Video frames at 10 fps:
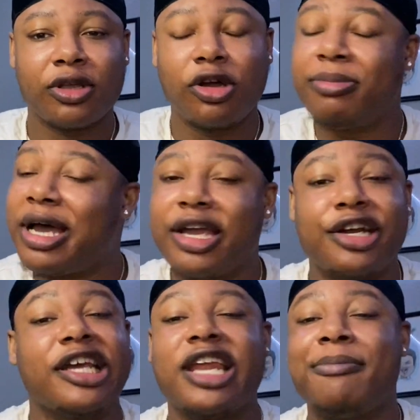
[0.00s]
I'm gonna be out
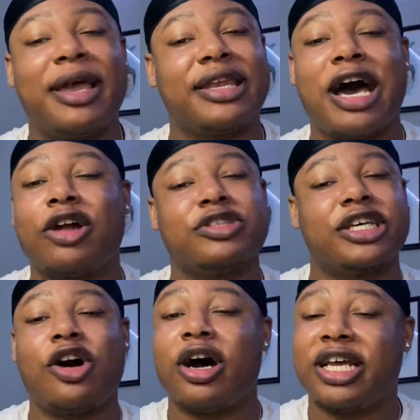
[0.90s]
here eating that McDonald's
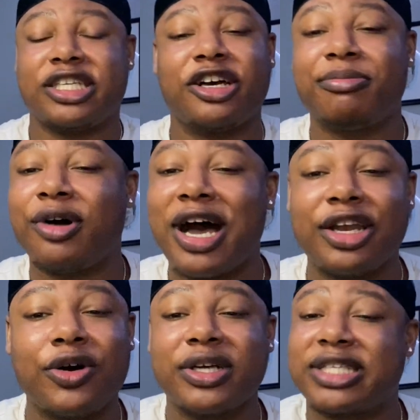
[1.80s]
and all that stuff, bro. I
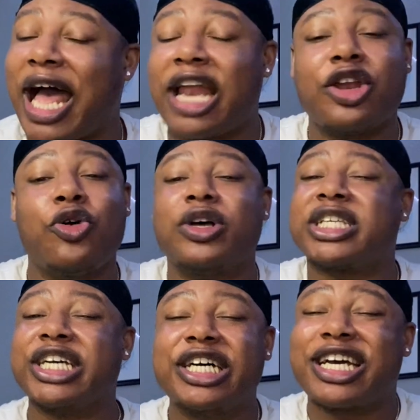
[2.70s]
know it's
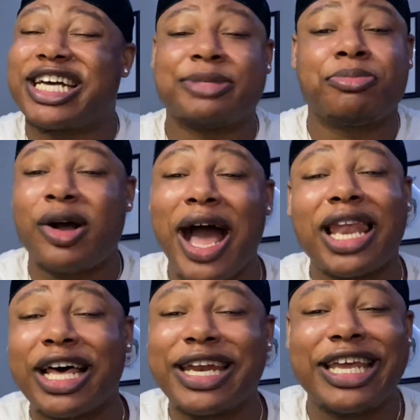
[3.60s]
good, because, bro, I
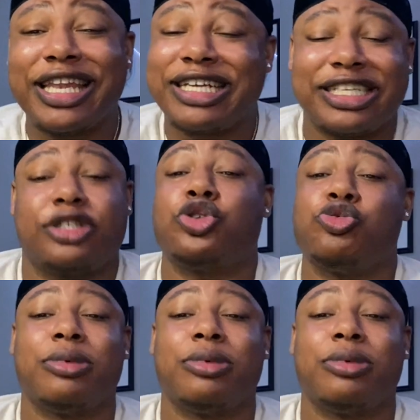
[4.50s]
love to eat that too.